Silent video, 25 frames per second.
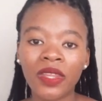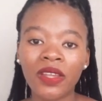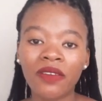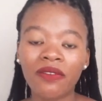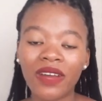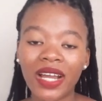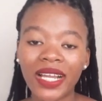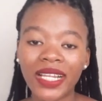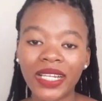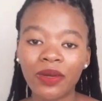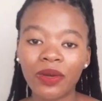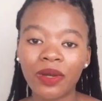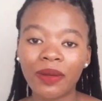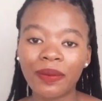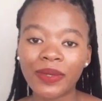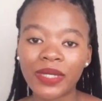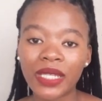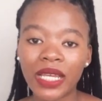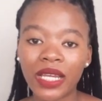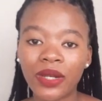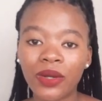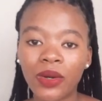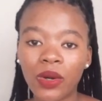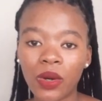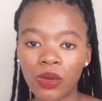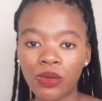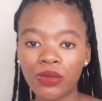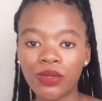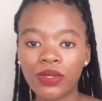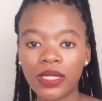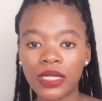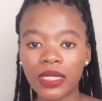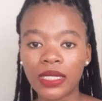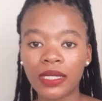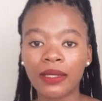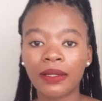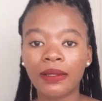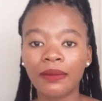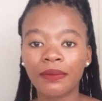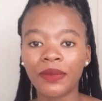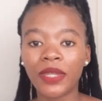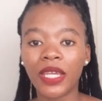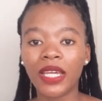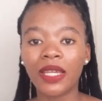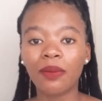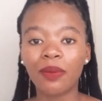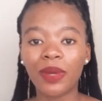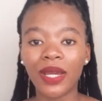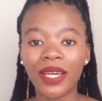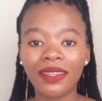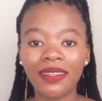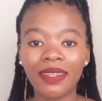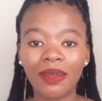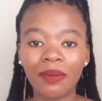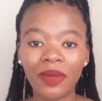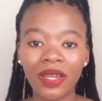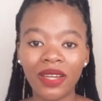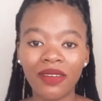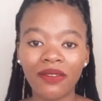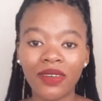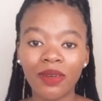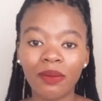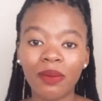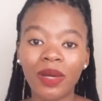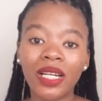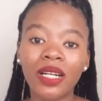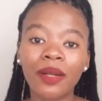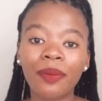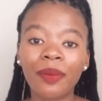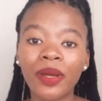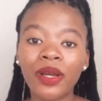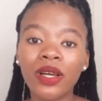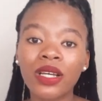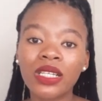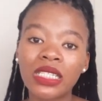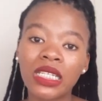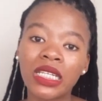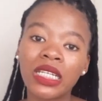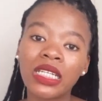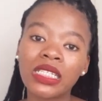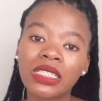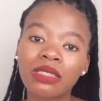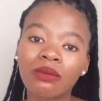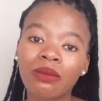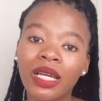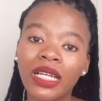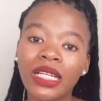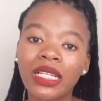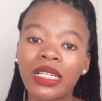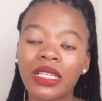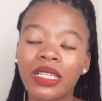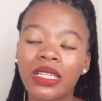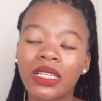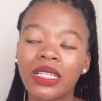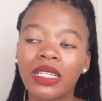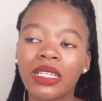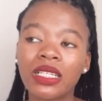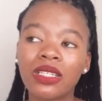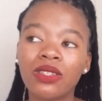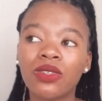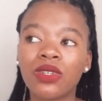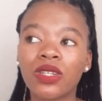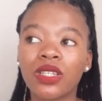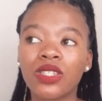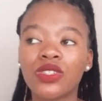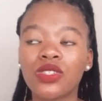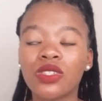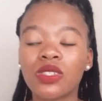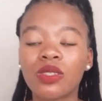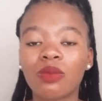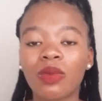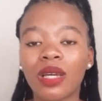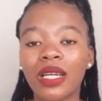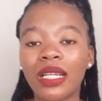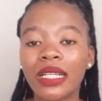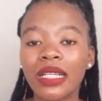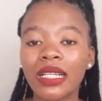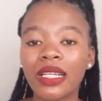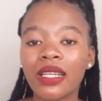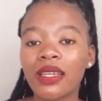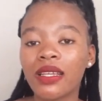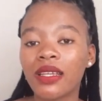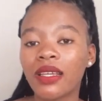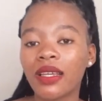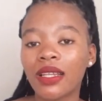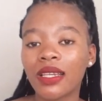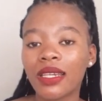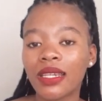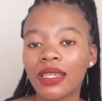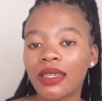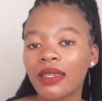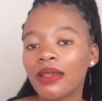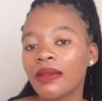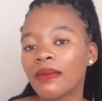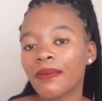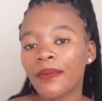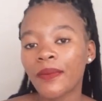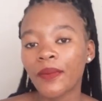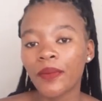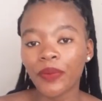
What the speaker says: find a website host and pay them every month, because it is monthly. You can choose monthly, yearly,